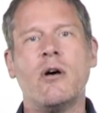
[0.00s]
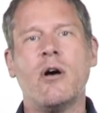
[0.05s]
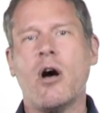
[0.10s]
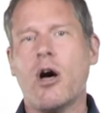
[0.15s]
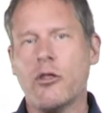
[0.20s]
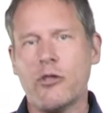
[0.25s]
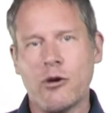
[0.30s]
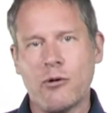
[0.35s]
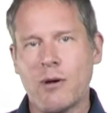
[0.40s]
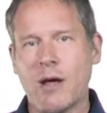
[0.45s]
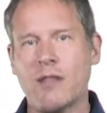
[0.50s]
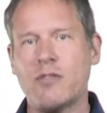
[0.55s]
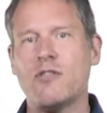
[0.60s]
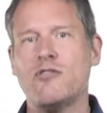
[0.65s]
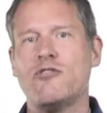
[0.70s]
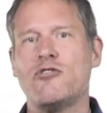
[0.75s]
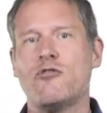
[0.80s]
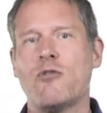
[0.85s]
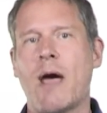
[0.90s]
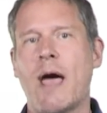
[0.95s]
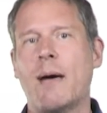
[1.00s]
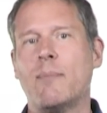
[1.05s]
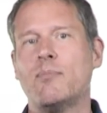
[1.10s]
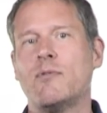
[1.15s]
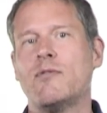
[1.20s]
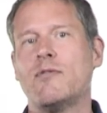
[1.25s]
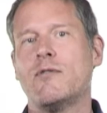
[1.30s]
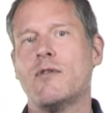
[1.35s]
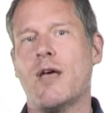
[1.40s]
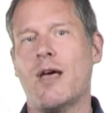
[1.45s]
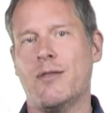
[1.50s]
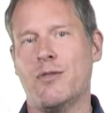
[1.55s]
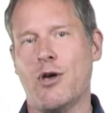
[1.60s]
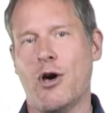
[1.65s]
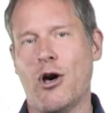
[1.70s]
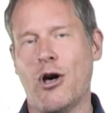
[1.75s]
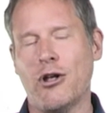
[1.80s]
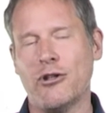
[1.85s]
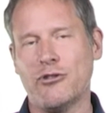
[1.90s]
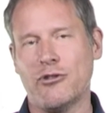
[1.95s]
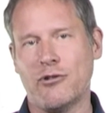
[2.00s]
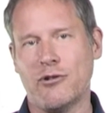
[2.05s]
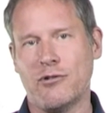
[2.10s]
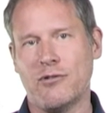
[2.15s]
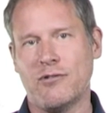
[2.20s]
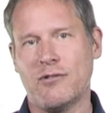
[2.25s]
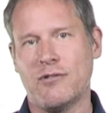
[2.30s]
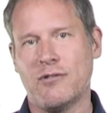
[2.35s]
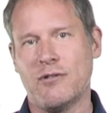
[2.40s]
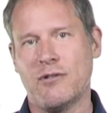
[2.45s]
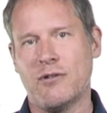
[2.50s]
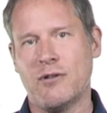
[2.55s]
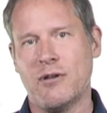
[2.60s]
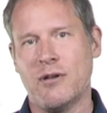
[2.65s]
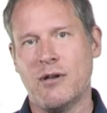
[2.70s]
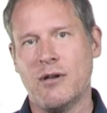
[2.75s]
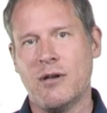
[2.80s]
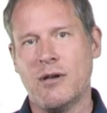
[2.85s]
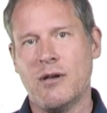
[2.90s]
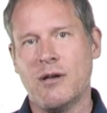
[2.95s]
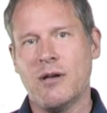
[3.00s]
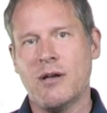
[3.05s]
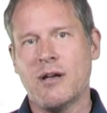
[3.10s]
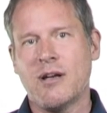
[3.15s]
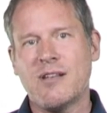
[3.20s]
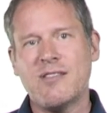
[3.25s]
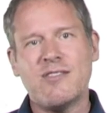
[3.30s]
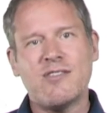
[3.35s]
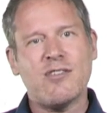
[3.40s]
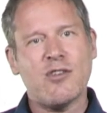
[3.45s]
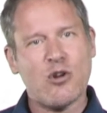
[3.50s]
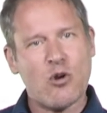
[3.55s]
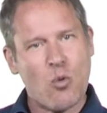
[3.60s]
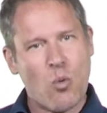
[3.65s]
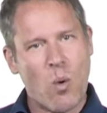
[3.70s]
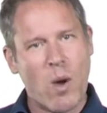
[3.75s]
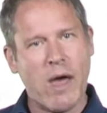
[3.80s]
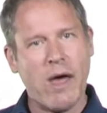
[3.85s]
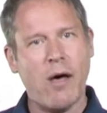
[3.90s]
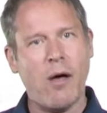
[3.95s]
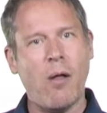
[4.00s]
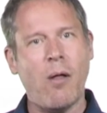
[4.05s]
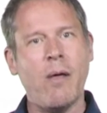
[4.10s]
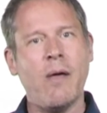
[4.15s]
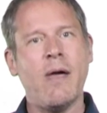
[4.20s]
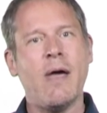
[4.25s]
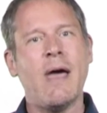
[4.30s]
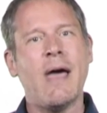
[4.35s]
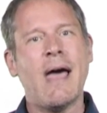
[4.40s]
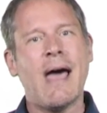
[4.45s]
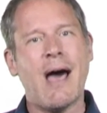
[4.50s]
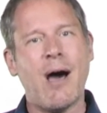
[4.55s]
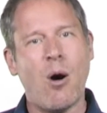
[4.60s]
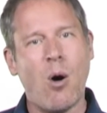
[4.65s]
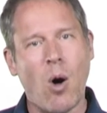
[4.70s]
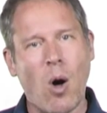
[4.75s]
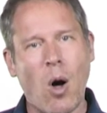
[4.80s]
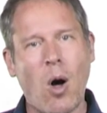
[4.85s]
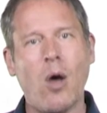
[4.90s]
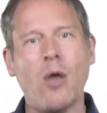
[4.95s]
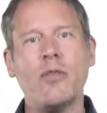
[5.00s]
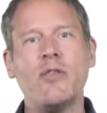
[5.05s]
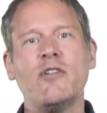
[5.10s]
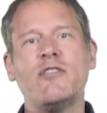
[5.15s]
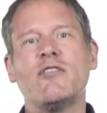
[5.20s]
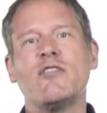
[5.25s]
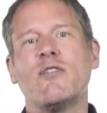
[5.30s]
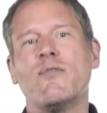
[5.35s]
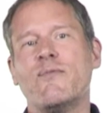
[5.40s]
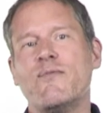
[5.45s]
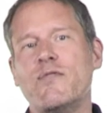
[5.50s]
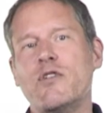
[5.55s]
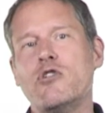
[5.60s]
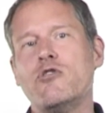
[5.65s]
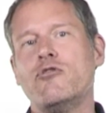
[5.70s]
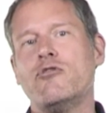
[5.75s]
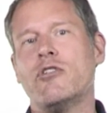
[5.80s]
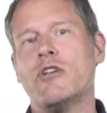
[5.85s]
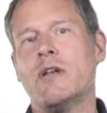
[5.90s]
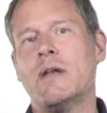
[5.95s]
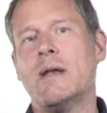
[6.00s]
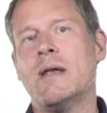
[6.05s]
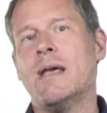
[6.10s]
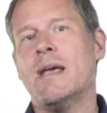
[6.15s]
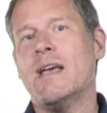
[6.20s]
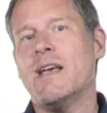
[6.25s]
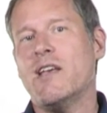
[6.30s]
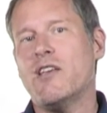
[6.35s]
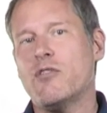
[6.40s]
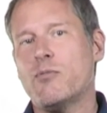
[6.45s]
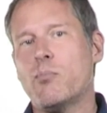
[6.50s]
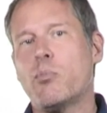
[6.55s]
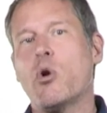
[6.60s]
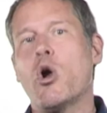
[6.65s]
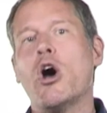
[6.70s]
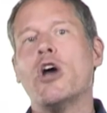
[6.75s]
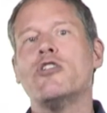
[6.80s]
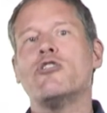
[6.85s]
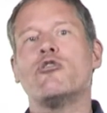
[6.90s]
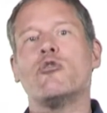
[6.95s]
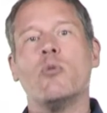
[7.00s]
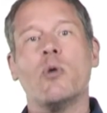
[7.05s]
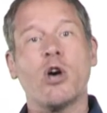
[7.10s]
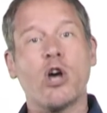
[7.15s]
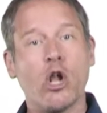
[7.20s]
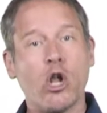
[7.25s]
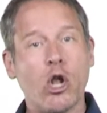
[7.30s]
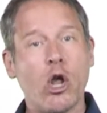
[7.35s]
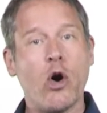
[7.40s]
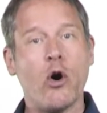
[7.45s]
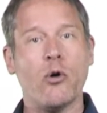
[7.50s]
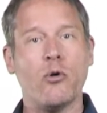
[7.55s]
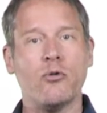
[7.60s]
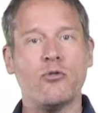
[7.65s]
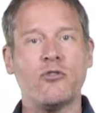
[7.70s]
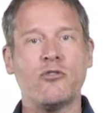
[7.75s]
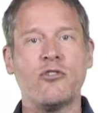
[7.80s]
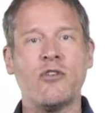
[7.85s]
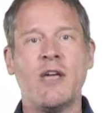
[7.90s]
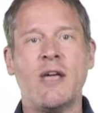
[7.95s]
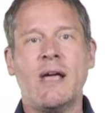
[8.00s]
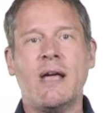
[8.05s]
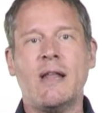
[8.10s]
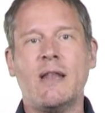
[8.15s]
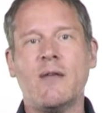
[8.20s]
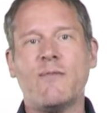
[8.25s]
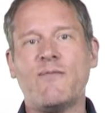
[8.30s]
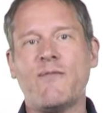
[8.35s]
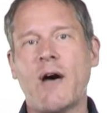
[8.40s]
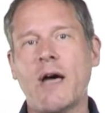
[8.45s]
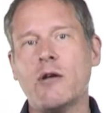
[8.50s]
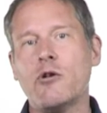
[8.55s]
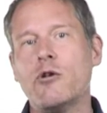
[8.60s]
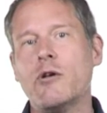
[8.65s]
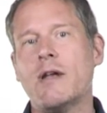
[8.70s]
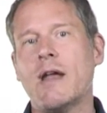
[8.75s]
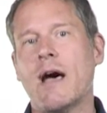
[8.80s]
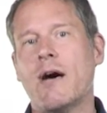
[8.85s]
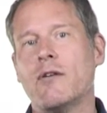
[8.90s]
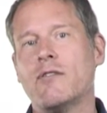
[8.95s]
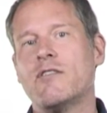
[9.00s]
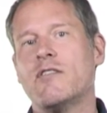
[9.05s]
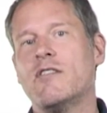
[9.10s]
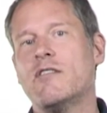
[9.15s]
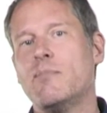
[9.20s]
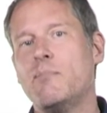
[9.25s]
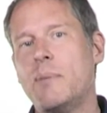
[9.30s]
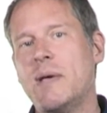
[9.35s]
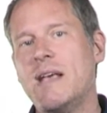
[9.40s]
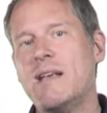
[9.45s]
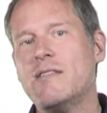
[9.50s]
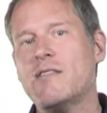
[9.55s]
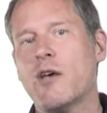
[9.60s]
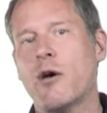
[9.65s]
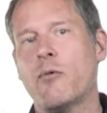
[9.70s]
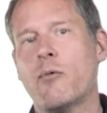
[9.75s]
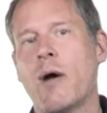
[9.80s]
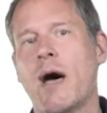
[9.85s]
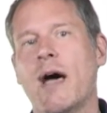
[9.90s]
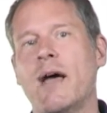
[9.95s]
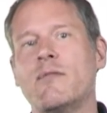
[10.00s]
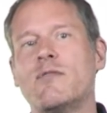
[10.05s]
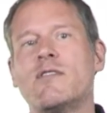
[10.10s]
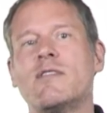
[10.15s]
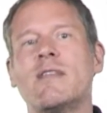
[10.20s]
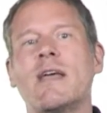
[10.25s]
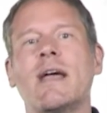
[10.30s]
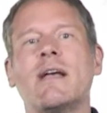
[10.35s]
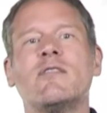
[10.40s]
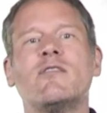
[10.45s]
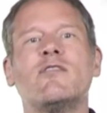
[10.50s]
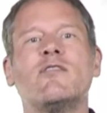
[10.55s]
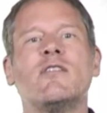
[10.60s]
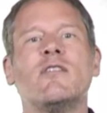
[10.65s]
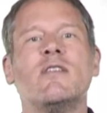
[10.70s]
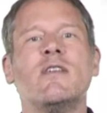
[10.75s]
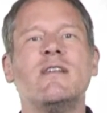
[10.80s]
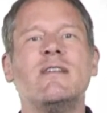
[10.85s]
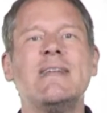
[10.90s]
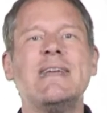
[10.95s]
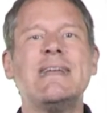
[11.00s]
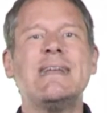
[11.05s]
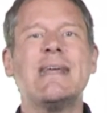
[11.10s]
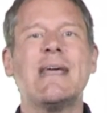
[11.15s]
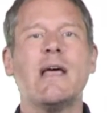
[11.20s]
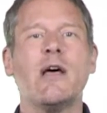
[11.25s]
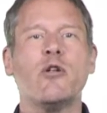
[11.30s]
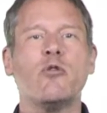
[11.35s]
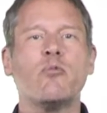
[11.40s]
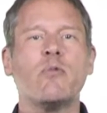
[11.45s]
although not the straps and the halters. Consider well how all this confusion is brought to a close. In the final analysis, peace arrives thanks to the detailed